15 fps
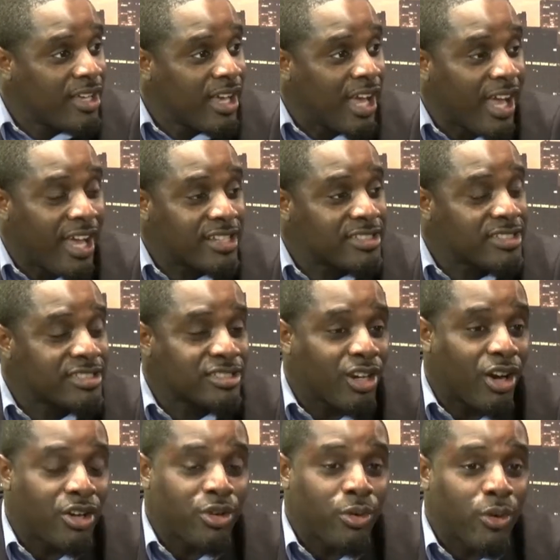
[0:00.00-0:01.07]
I actually
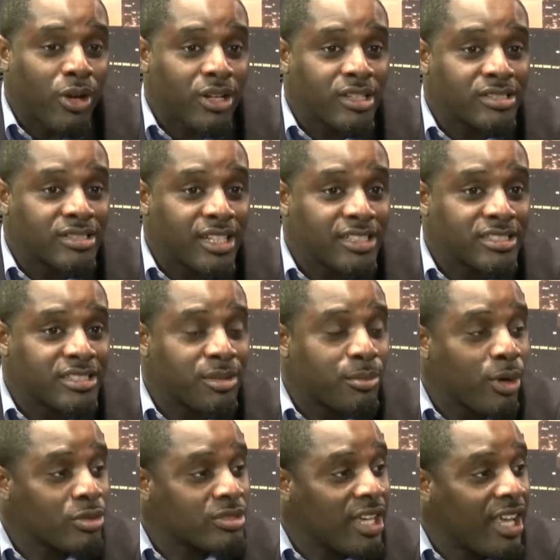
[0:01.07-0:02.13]
started an organization, a
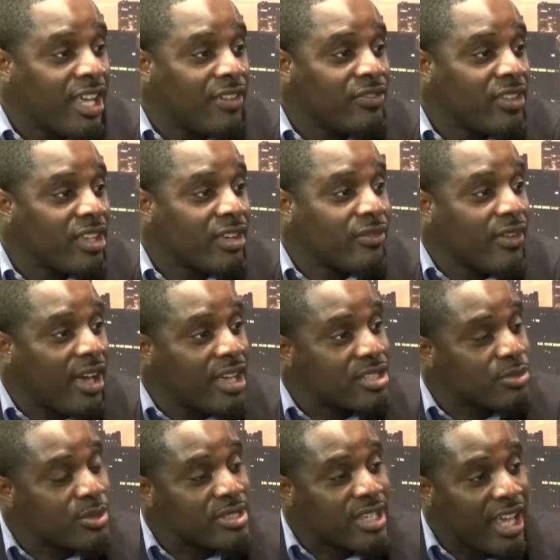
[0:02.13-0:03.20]
multi-ethnic
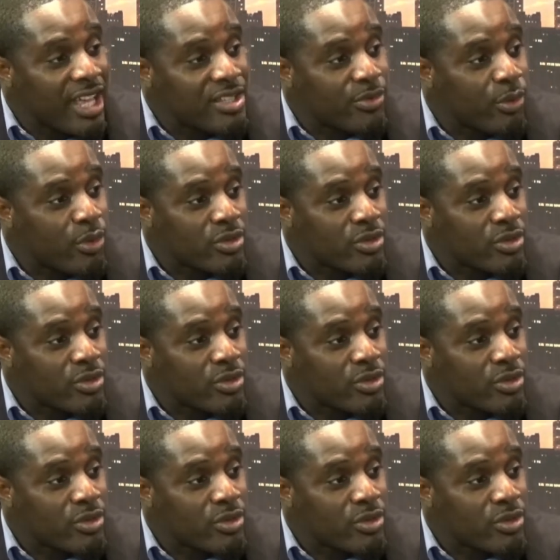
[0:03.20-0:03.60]
advisory task force